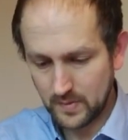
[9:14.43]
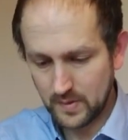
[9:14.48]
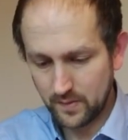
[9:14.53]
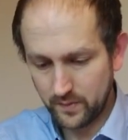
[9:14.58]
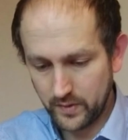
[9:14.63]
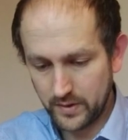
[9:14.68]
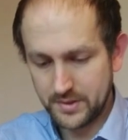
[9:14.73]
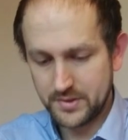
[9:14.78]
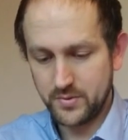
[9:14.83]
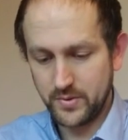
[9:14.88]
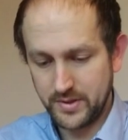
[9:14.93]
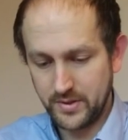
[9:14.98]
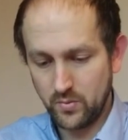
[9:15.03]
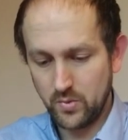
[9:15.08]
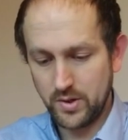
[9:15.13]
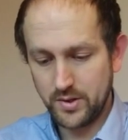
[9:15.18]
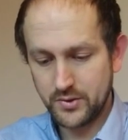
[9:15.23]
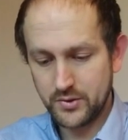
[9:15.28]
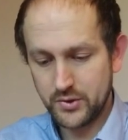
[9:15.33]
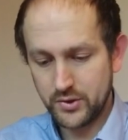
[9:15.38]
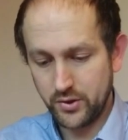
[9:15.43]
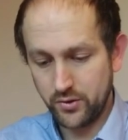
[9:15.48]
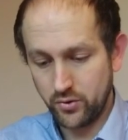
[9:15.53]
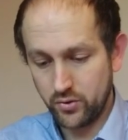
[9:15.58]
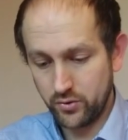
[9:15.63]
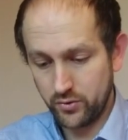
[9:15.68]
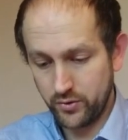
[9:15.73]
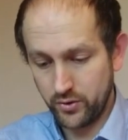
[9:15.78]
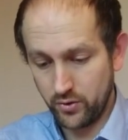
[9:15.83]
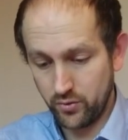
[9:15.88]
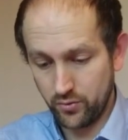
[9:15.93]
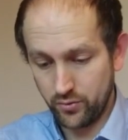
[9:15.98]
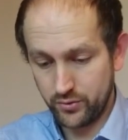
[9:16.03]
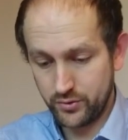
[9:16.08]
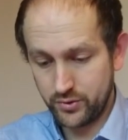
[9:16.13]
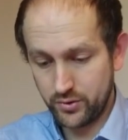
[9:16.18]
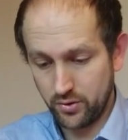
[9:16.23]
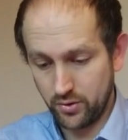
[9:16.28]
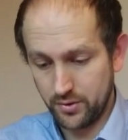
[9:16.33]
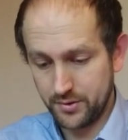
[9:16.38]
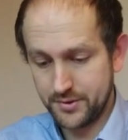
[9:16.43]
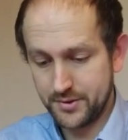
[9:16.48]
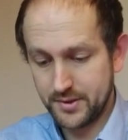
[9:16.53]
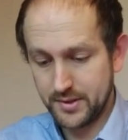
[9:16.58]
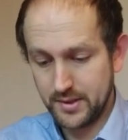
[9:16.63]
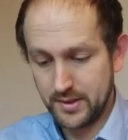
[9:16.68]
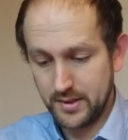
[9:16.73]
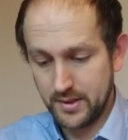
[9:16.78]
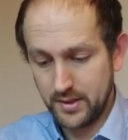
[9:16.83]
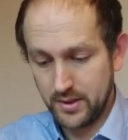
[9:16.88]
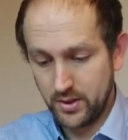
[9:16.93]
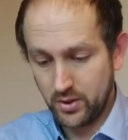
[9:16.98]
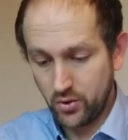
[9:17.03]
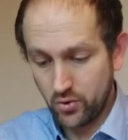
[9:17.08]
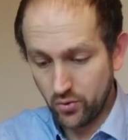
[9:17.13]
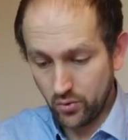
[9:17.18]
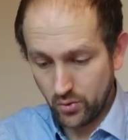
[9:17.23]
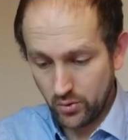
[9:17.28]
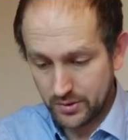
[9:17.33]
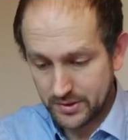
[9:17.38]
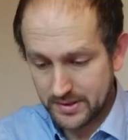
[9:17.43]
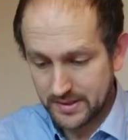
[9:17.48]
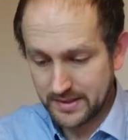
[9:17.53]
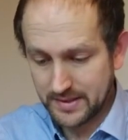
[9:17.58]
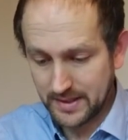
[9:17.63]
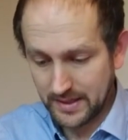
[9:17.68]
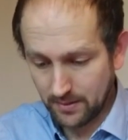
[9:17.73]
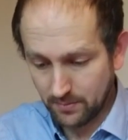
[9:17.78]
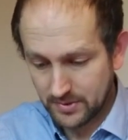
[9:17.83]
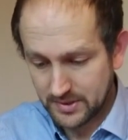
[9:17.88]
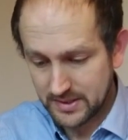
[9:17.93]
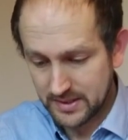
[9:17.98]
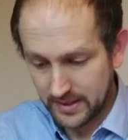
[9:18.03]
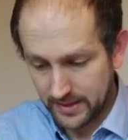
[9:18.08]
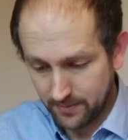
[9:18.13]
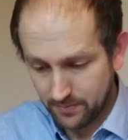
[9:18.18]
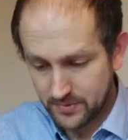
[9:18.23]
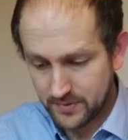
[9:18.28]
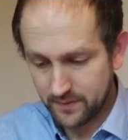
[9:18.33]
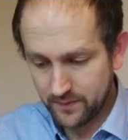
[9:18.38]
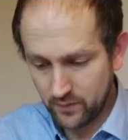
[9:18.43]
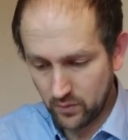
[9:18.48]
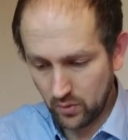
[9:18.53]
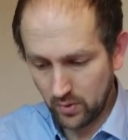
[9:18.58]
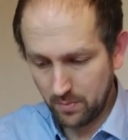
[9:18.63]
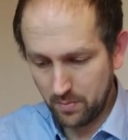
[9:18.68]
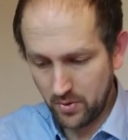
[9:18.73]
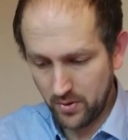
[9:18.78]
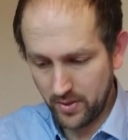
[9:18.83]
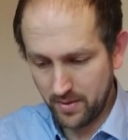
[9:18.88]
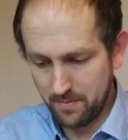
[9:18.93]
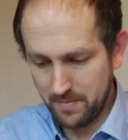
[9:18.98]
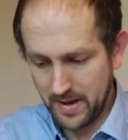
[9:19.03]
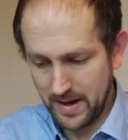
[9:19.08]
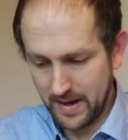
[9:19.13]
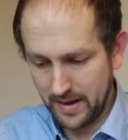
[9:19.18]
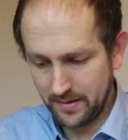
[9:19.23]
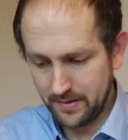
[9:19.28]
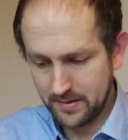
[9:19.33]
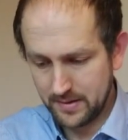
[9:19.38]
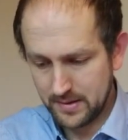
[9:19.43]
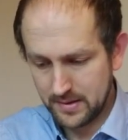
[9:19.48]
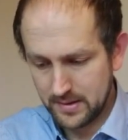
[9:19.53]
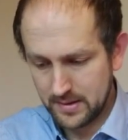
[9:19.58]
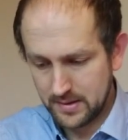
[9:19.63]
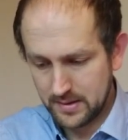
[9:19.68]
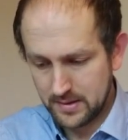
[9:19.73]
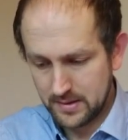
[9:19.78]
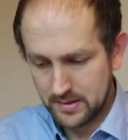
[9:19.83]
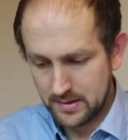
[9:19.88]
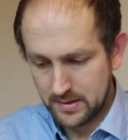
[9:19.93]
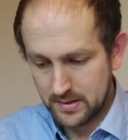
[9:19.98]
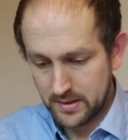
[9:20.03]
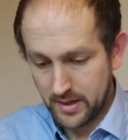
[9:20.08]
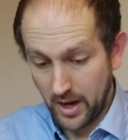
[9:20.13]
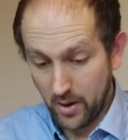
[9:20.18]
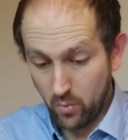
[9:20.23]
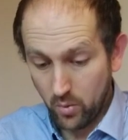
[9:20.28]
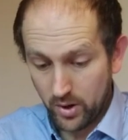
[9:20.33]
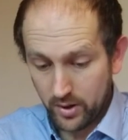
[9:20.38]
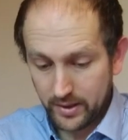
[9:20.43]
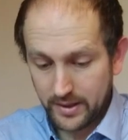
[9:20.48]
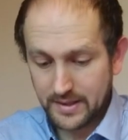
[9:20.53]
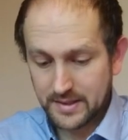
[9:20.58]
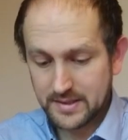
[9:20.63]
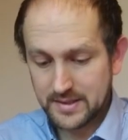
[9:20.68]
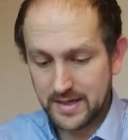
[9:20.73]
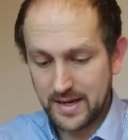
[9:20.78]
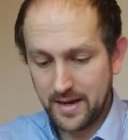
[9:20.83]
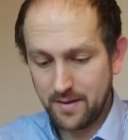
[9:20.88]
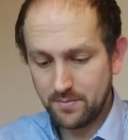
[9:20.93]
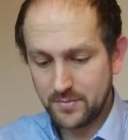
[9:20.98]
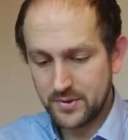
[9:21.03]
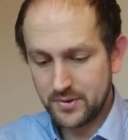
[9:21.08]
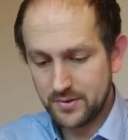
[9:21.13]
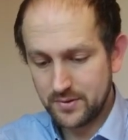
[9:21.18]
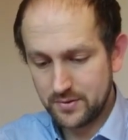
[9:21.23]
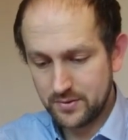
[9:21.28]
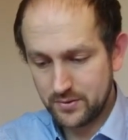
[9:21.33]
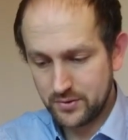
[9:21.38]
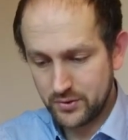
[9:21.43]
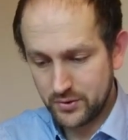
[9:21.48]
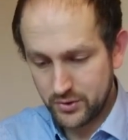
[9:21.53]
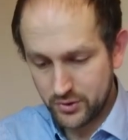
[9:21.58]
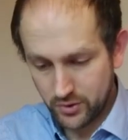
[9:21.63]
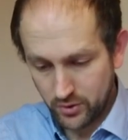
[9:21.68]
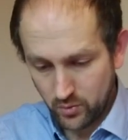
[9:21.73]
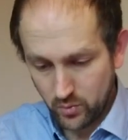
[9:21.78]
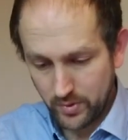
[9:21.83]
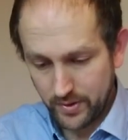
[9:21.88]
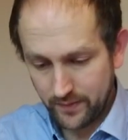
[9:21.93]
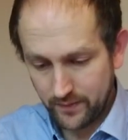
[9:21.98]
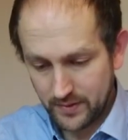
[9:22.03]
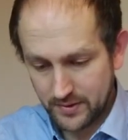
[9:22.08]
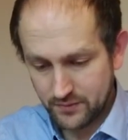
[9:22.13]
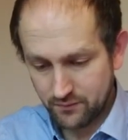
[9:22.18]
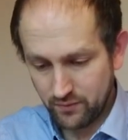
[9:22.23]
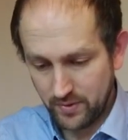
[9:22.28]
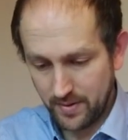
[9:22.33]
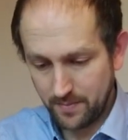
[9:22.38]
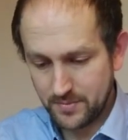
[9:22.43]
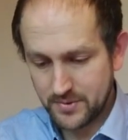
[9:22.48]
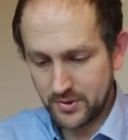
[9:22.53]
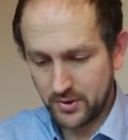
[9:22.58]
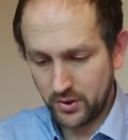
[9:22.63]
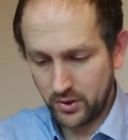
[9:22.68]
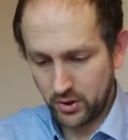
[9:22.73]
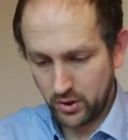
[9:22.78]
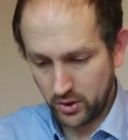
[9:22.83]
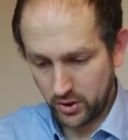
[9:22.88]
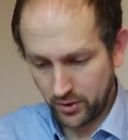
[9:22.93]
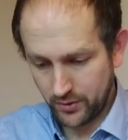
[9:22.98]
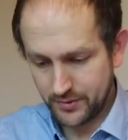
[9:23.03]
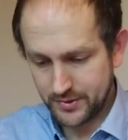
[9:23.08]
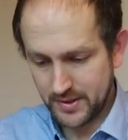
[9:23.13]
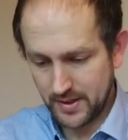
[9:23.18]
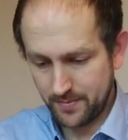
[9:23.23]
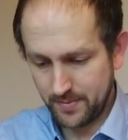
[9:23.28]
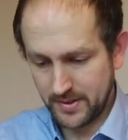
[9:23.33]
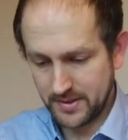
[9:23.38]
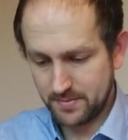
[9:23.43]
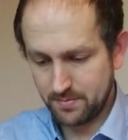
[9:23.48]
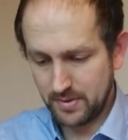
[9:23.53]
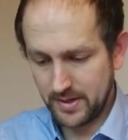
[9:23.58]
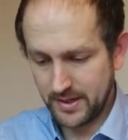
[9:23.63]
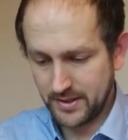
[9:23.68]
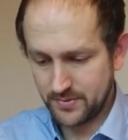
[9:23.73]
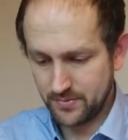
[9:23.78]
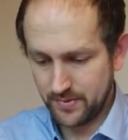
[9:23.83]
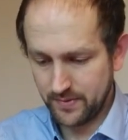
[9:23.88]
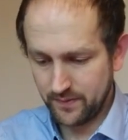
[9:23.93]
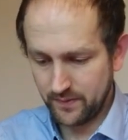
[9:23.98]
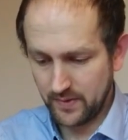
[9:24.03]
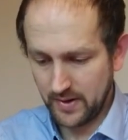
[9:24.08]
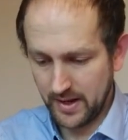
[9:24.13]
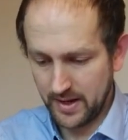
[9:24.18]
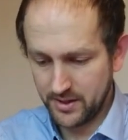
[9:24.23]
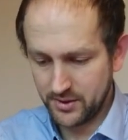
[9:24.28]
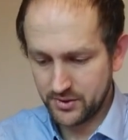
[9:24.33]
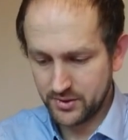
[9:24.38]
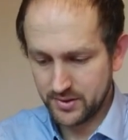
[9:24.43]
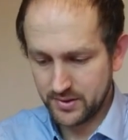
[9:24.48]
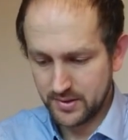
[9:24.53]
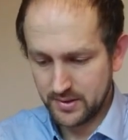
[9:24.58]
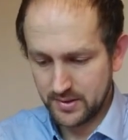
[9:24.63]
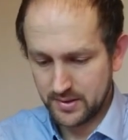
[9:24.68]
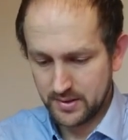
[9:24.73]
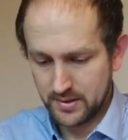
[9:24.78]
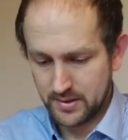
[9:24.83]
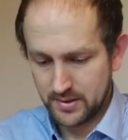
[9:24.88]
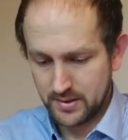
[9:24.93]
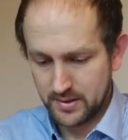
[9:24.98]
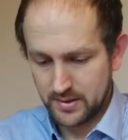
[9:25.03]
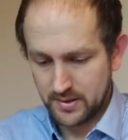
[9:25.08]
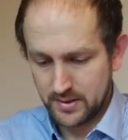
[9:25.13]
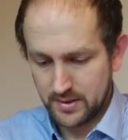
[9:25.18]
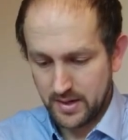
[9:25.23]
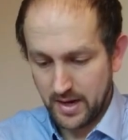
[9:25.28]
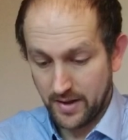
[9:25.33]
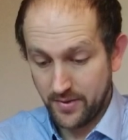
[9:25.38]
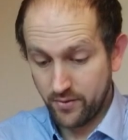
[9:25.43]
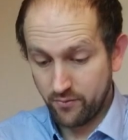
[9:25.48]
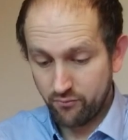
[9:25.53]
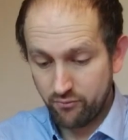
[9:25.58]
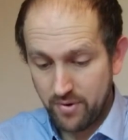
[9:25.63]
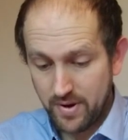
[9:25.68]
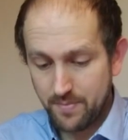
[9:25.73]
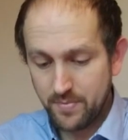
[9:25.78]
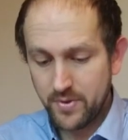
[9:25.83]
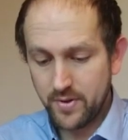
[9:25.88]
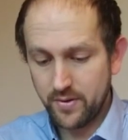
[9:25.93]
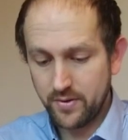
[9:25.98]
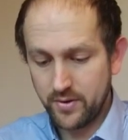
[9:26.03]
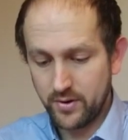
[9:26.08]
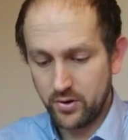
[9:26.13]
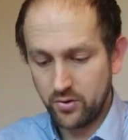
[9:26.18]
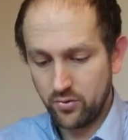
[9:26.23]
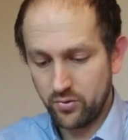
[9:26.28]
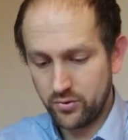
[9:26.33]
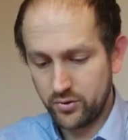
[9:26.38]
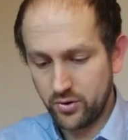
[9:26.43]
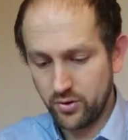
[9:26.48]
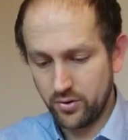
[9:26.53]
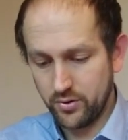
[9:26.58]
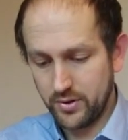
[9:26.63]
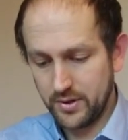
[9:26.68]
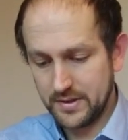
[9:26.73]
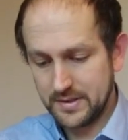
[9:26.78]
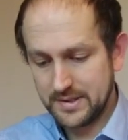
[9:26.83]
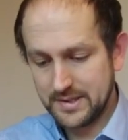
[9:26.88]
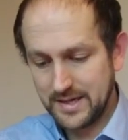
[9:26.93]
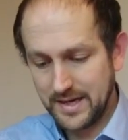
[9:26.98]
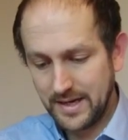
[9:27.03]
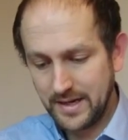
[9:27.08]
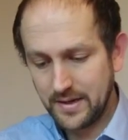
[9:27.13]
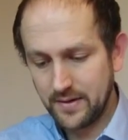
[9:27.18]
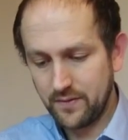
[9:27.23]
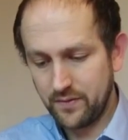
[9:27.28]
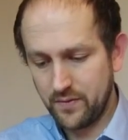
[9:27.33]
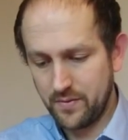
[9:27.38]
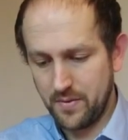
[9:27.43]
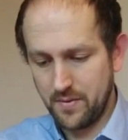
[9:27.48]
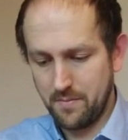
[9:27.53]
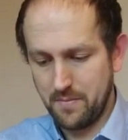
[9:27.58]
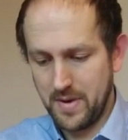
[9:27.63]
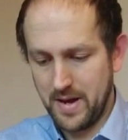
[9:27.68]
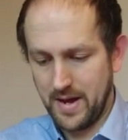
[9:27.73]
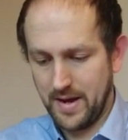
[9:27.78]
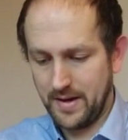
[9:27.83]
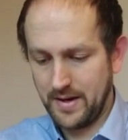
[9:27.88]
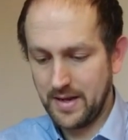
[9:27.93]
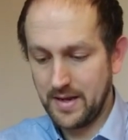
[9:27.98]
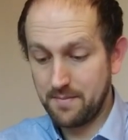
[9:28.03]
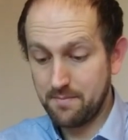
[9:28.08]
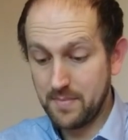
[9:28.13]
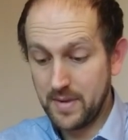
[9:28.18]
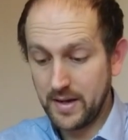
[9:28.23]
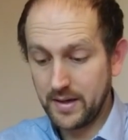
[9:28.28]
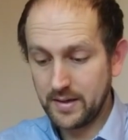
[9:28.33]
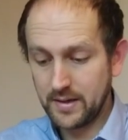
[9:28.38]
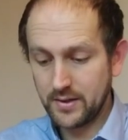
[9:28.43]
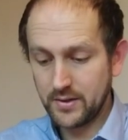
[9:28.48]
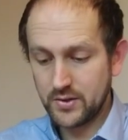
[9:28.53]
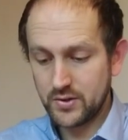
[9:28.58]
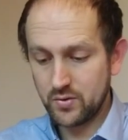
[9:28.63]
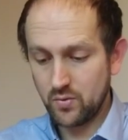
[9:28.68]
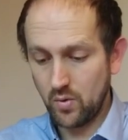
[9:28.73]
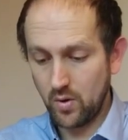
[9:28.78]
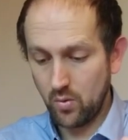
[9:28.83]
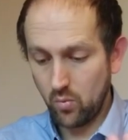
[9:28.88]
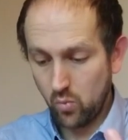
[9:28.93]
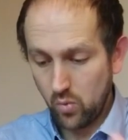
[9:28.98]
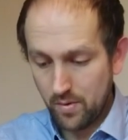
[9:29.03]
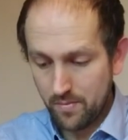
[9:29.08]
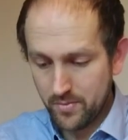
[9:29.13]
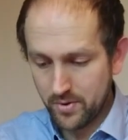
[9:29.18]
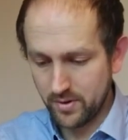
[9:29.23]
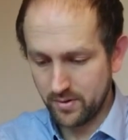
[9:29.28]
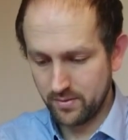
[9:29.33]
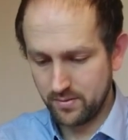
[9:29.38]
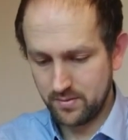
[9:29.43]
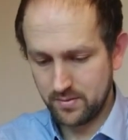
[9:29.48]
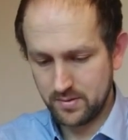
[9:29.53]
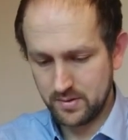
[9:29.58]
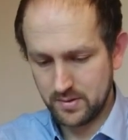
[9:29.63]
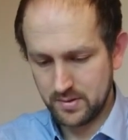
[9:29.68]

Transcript: Verse 21 So the Lord God caused a deep sleep to fall upon the man, and while he slept, took one of his ribs and closed up its place with flesh. And the rib that the Lord God had taken from the man, he made into a woman